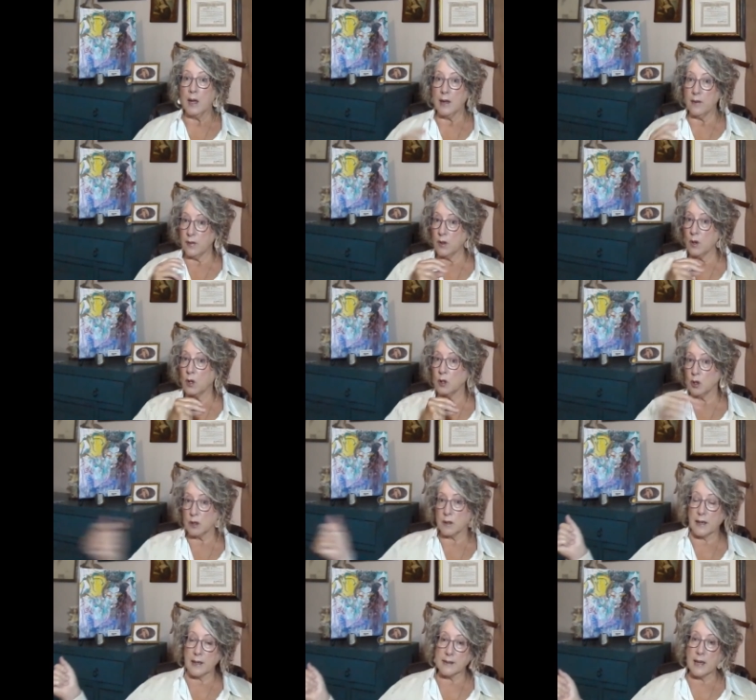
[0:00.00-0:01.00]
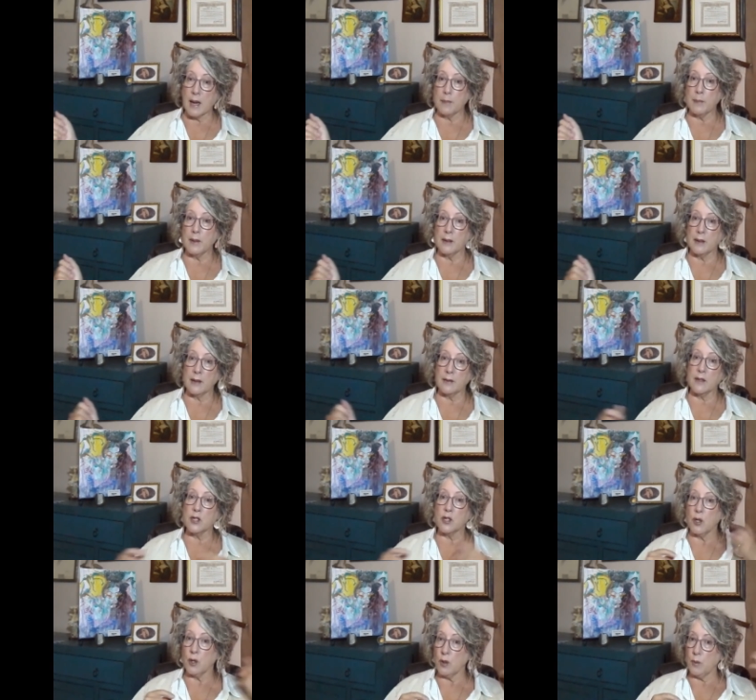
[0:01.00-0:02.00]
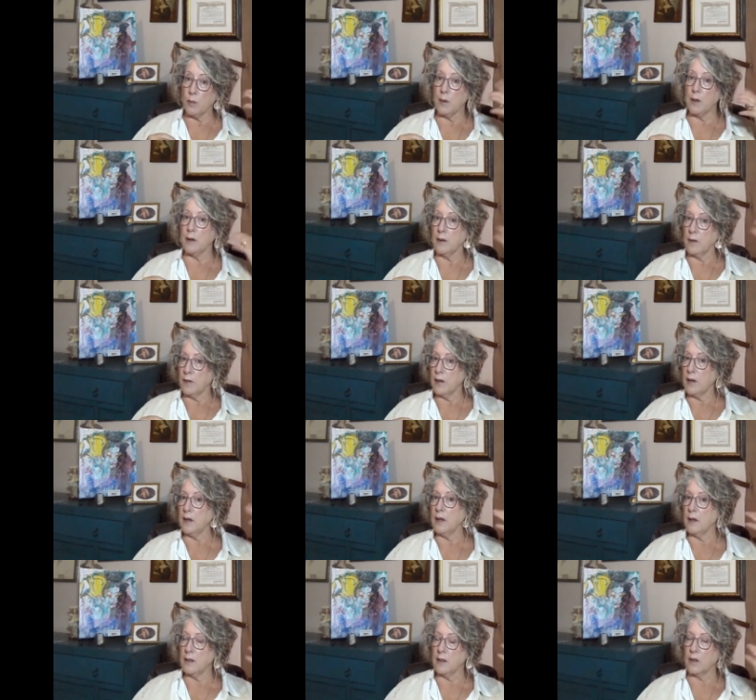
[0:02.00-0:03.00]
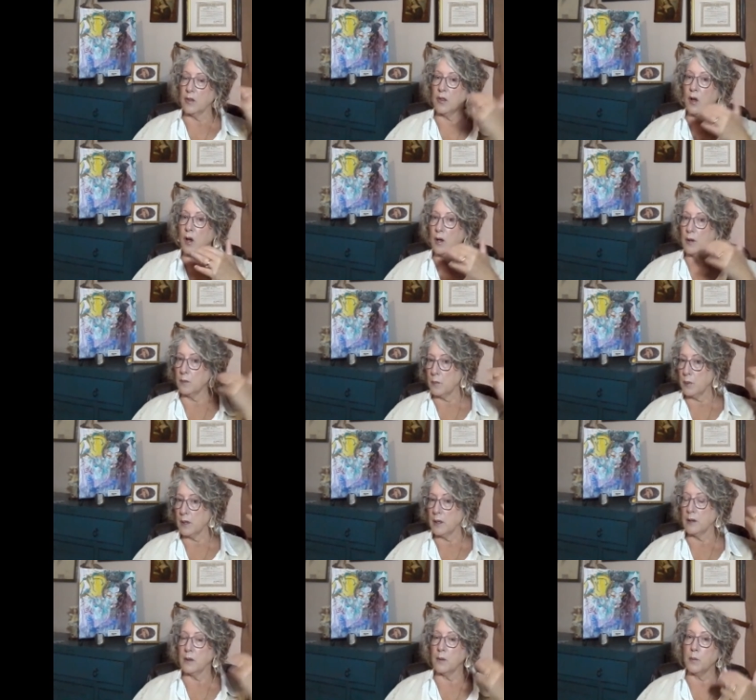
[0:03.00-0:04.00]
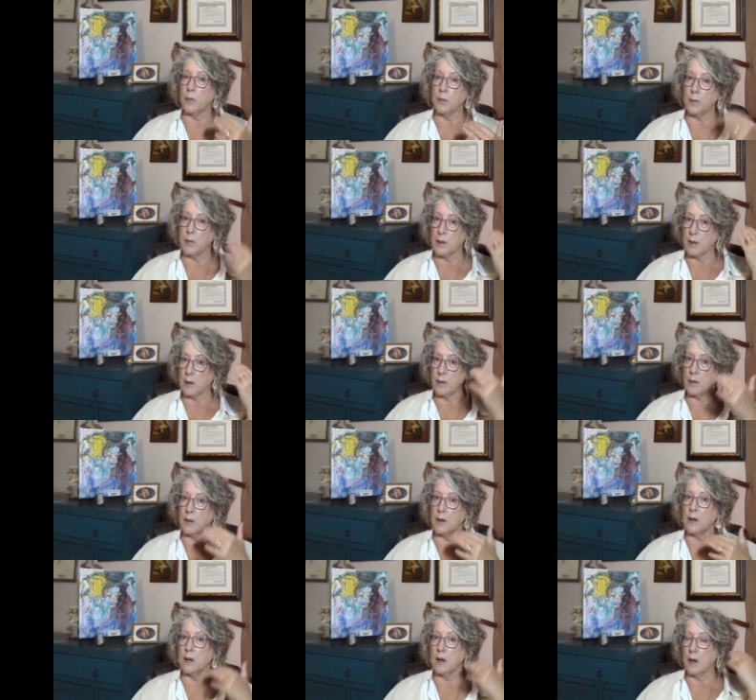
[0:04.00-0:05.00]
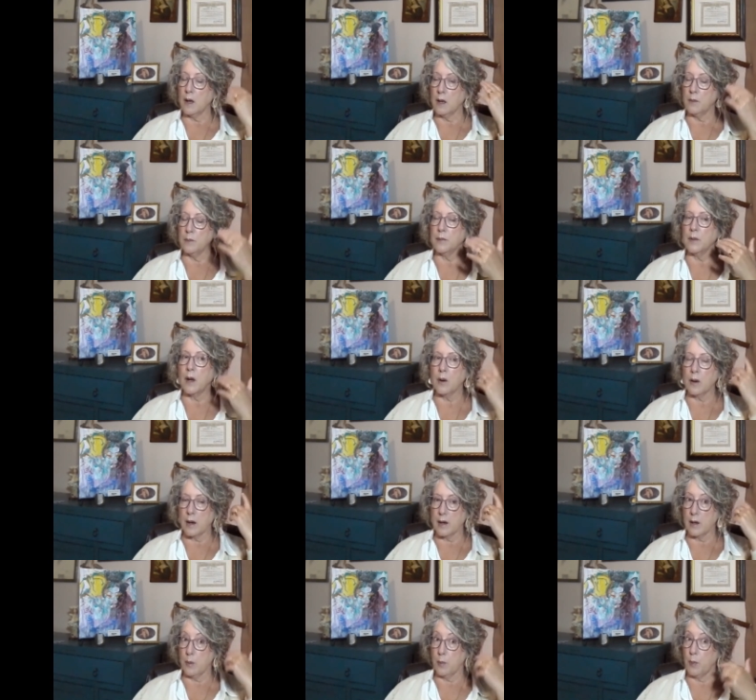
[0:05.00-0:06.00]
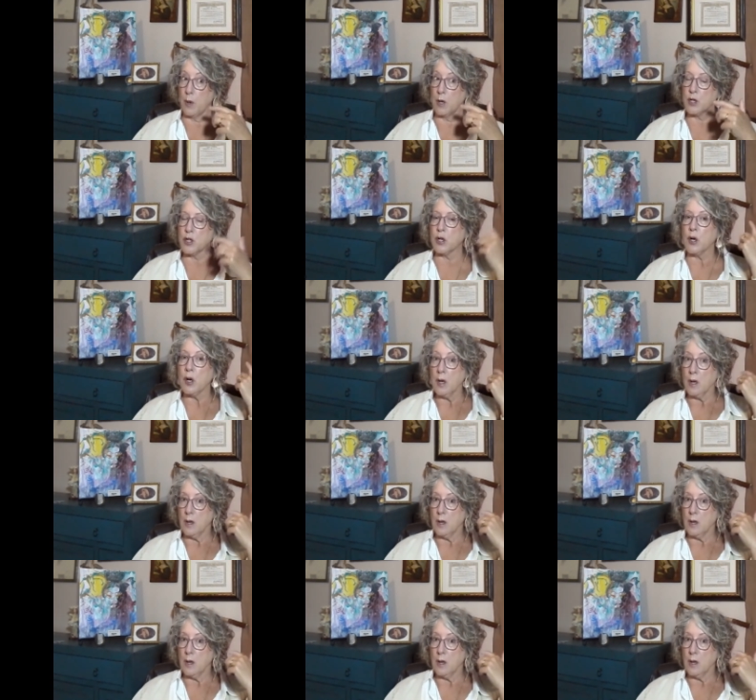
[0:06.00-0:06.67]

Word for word: even though it looks like it's happening like this, you've been thinking the thought and bringing I hear pressure,